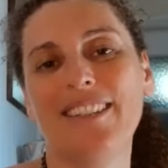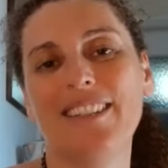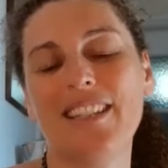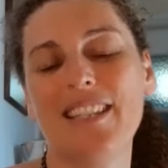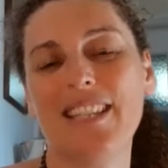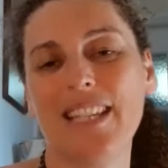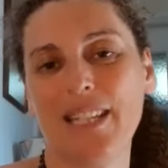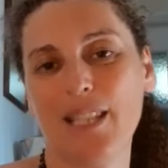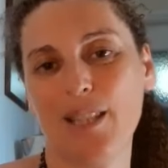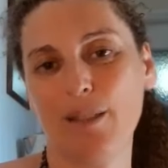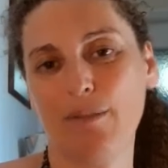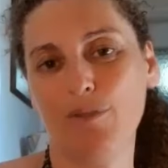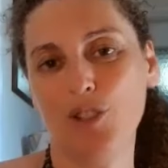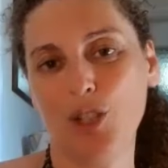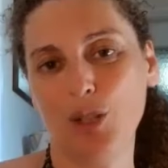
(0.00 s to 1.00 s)
the 6th
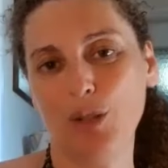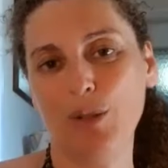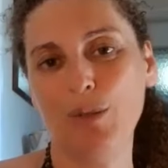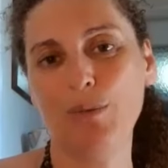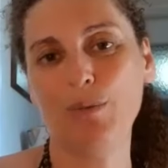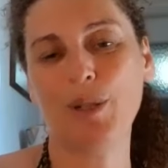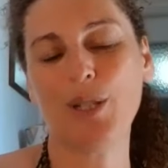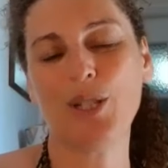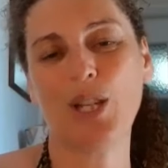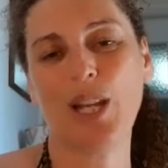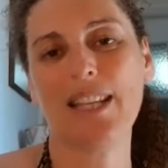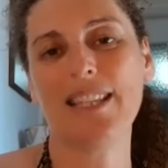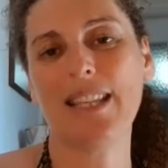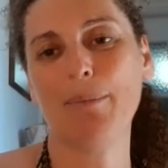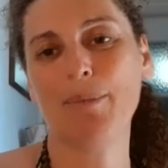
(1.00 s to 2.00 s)
of June, which
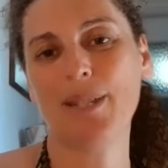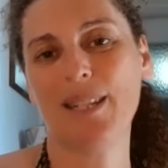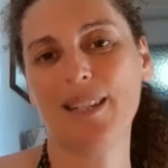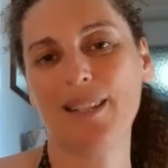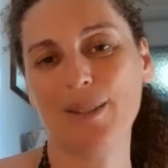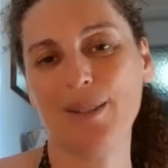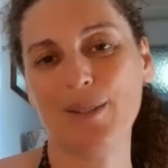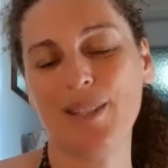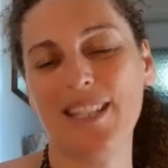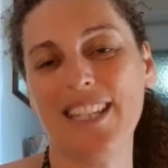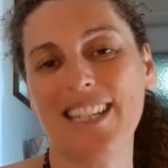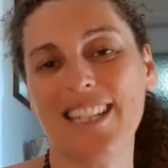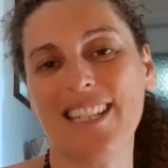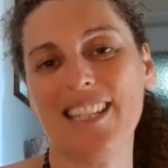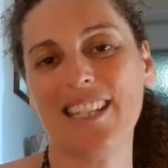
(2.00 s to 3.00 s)
adds up to
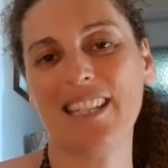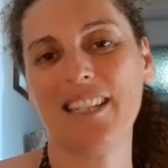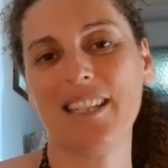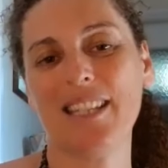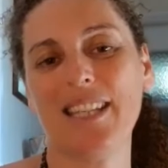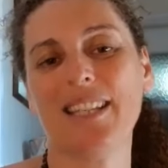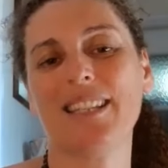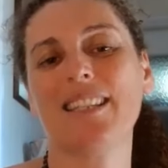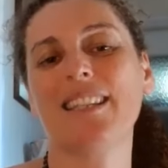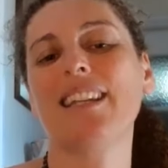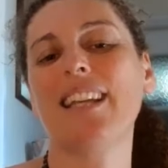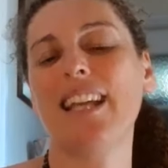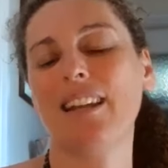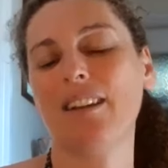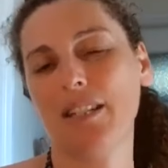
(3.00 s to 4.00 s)
666. And
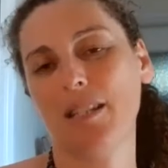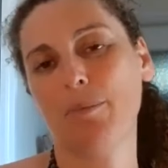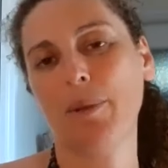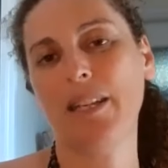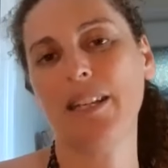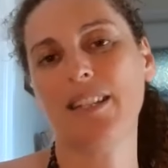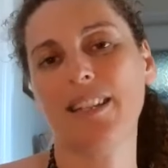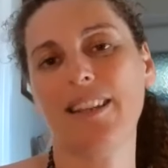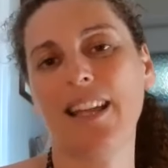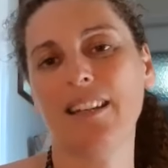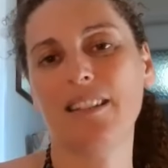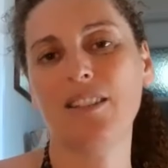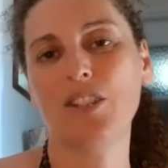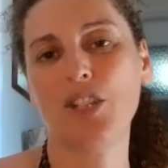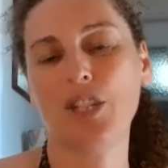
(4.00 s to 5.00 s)
again, I speak to that
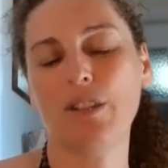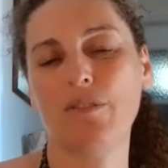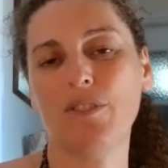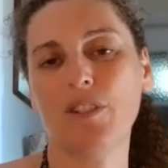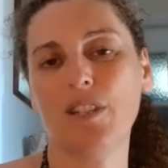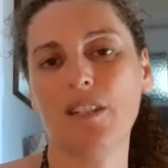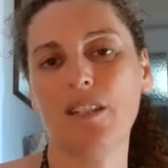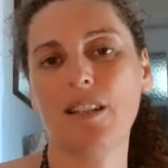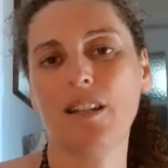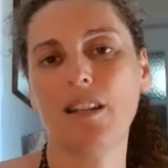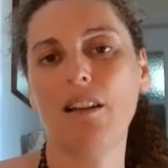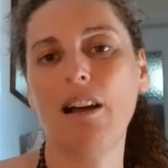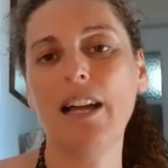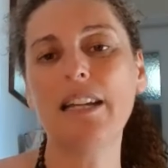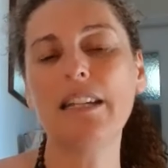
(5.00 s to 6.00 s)
in the shift into the
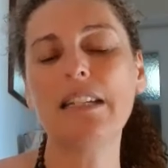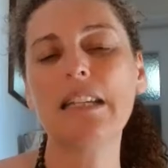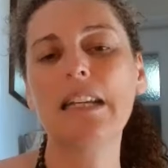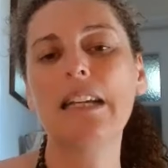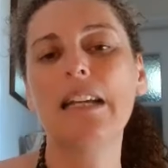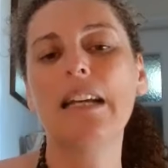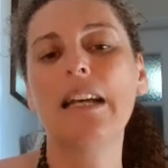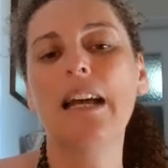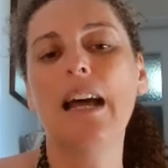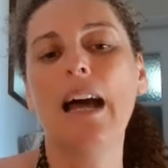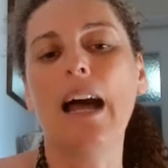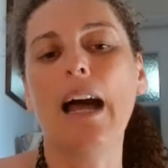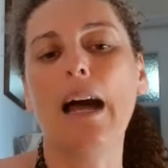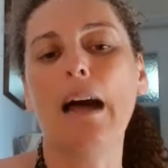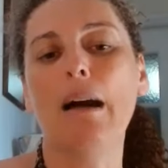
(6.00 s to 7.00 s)
light.
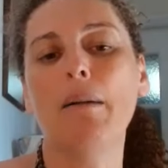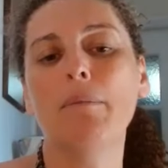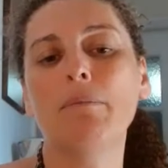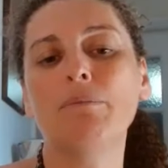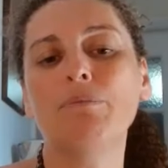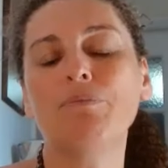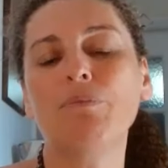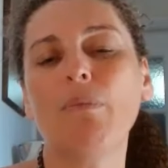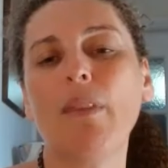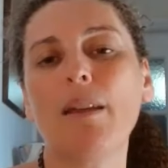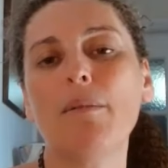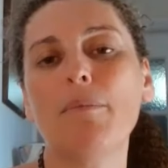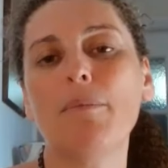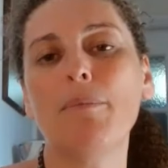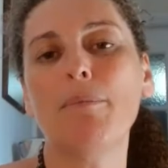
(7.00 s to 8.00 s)
Um,
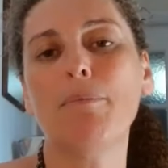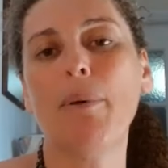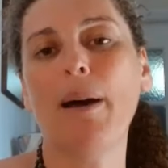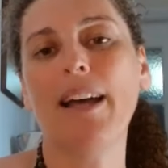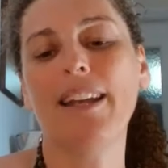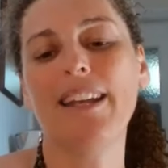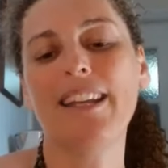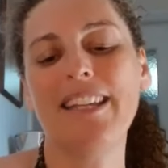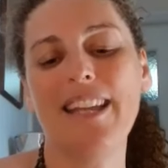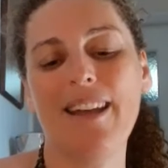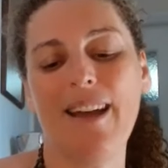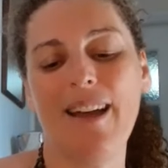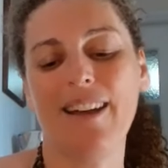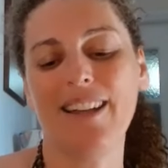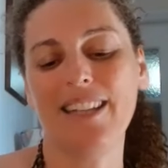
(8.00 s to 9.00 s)
but
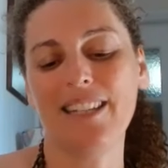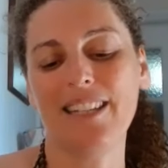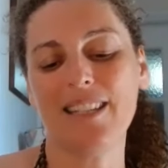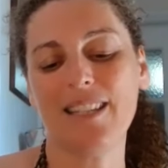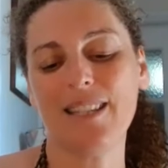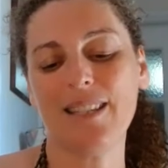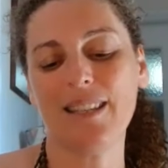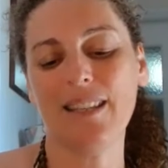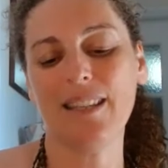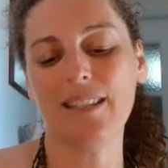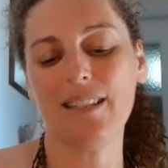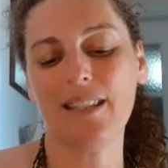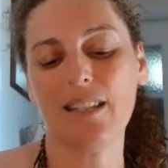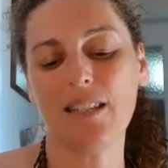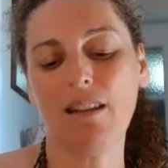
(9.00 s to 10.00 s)
yeah, it's
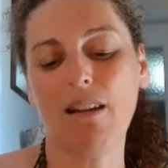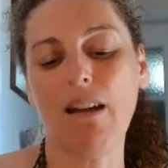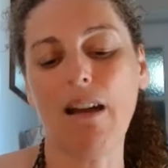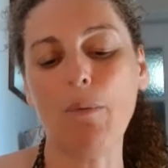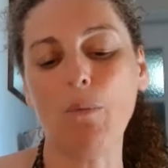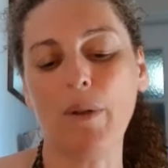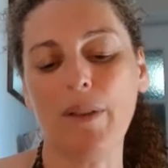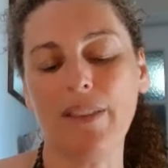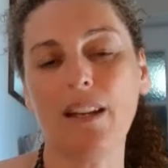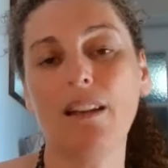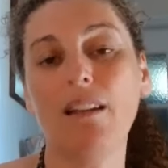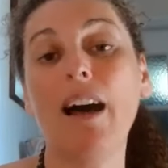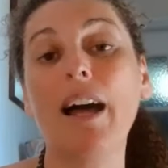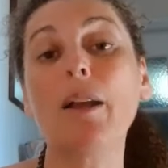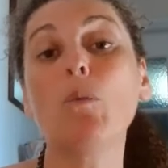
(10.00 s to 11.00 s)
it's a time when the
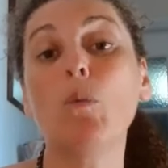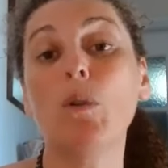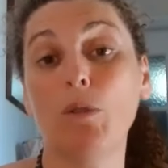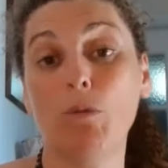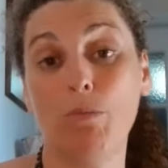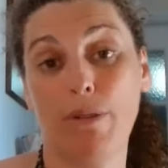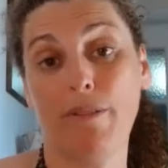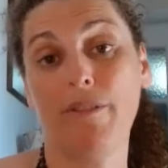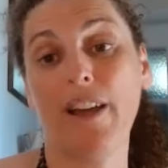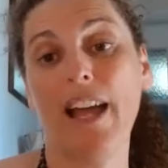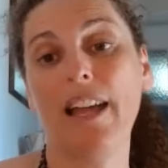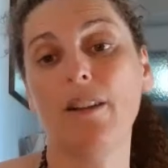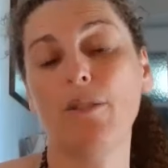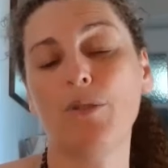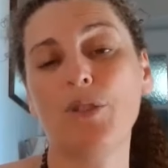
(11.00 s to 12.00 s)
light will
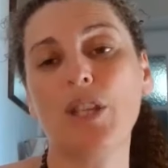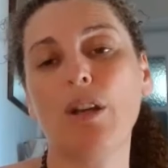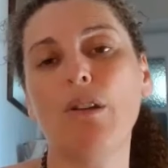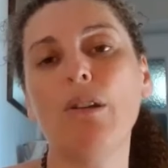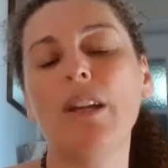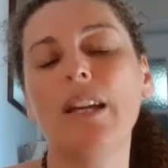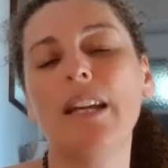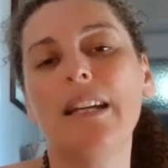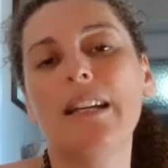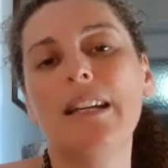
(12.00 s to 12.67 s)
prevail. So,